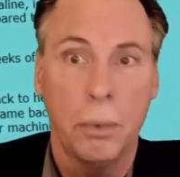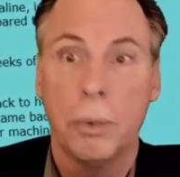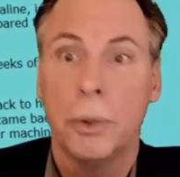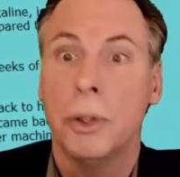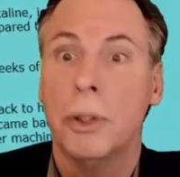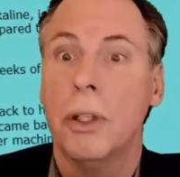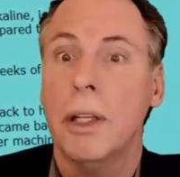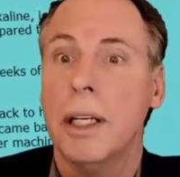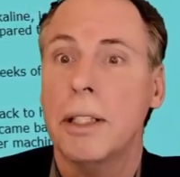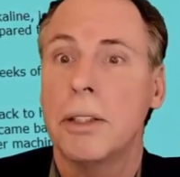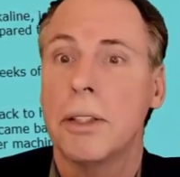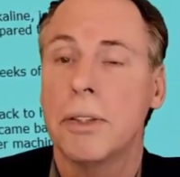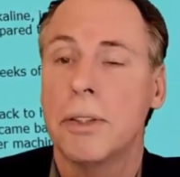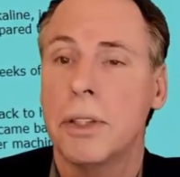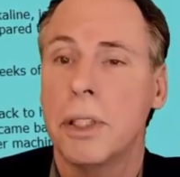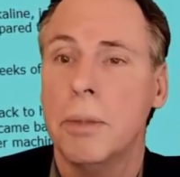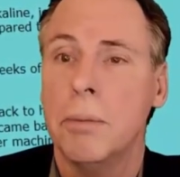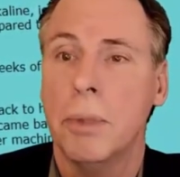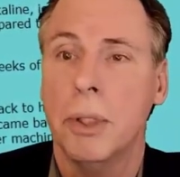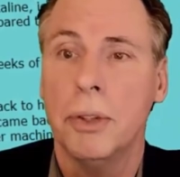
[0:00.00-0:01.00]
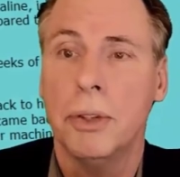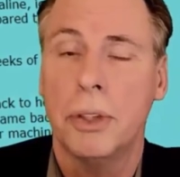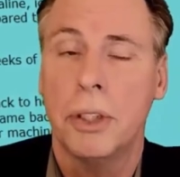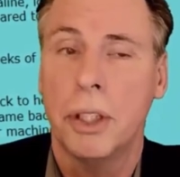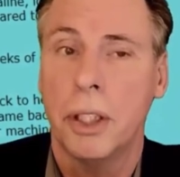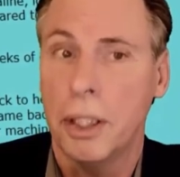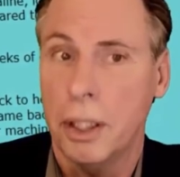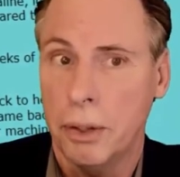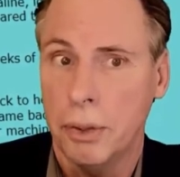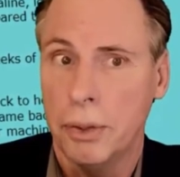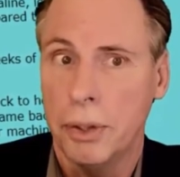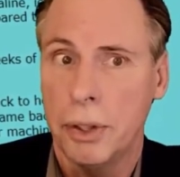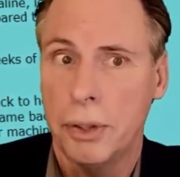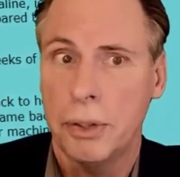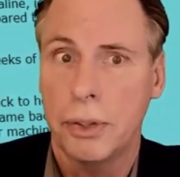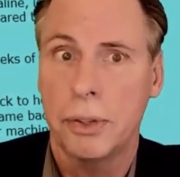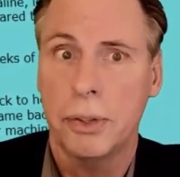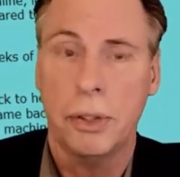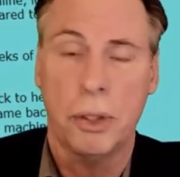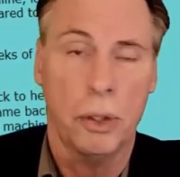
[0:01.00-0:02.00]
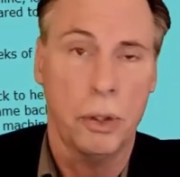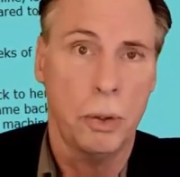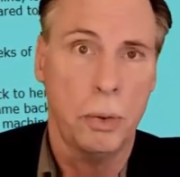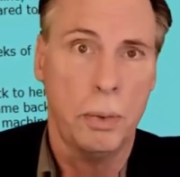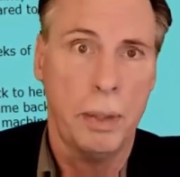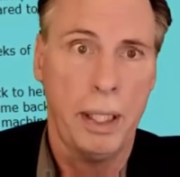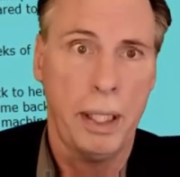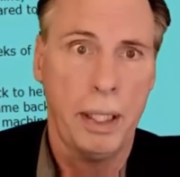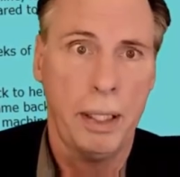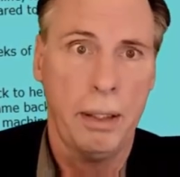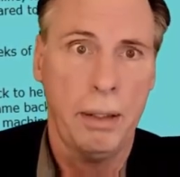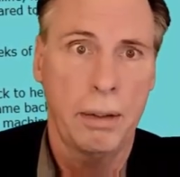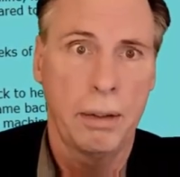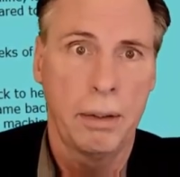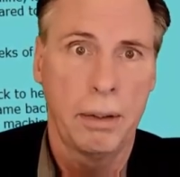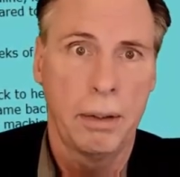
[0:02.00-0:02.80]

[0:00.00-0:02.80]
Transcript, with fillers: Would you like to see most of your illnesses go away?